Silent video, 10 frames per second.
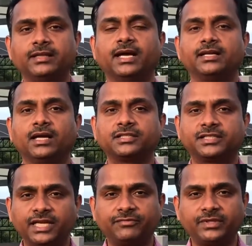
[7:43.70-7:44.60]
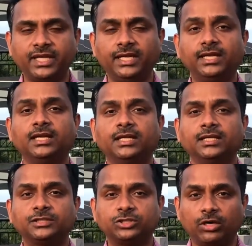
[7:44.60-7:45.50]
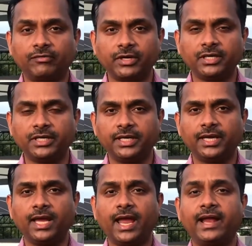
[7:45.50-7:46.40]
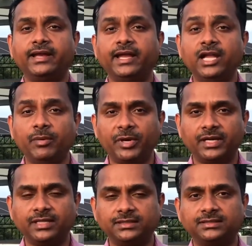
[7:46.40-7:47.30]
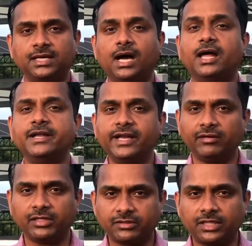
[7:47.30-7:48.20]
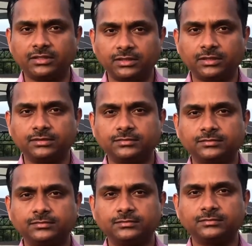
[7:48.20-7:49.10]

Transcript: that our safety, sovereignty and independence are never threatened.